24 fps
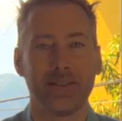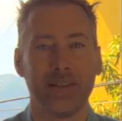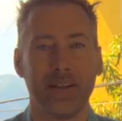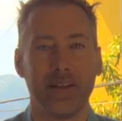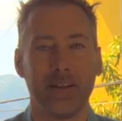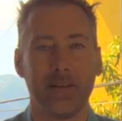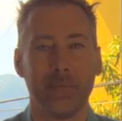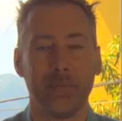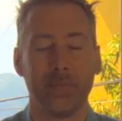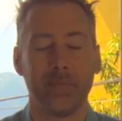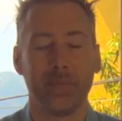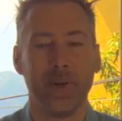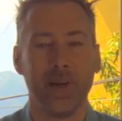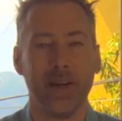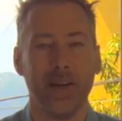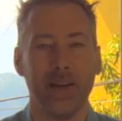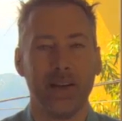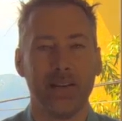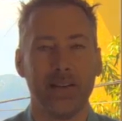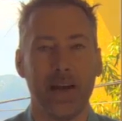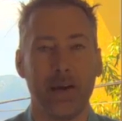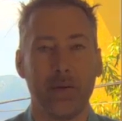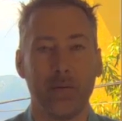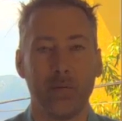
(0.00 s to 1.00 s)

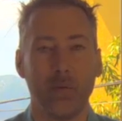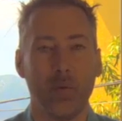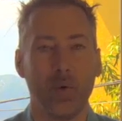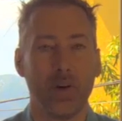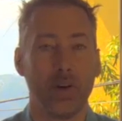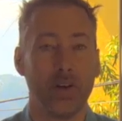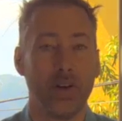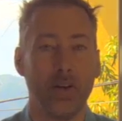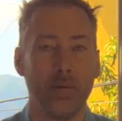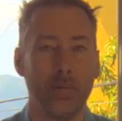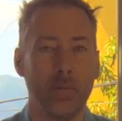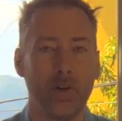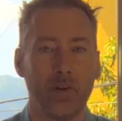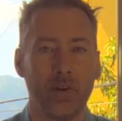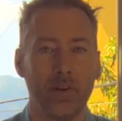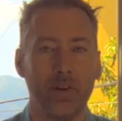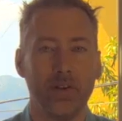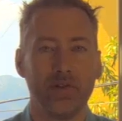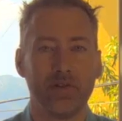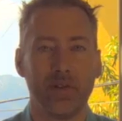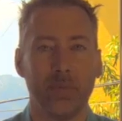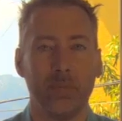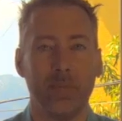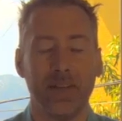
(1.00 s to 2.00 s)
that word liberal
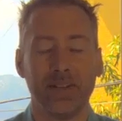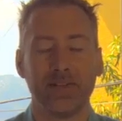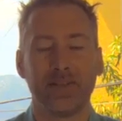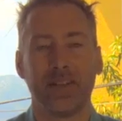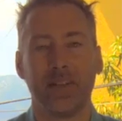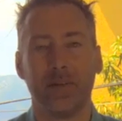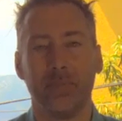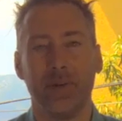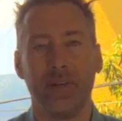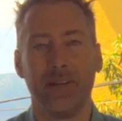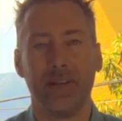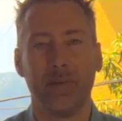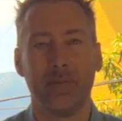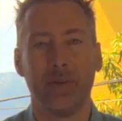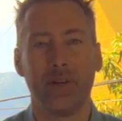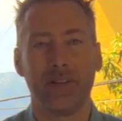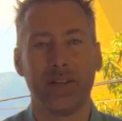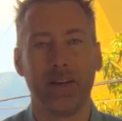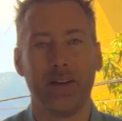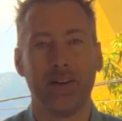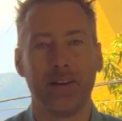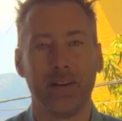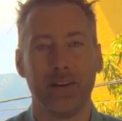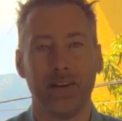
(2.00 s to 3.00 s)
used to basically mean
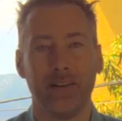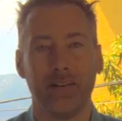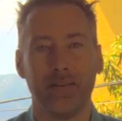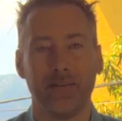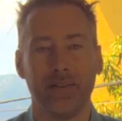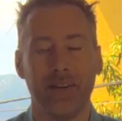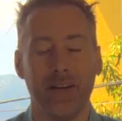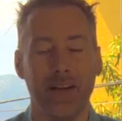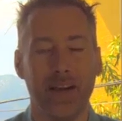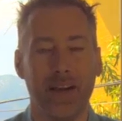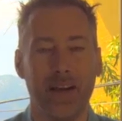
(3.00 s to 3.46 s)
libertarian,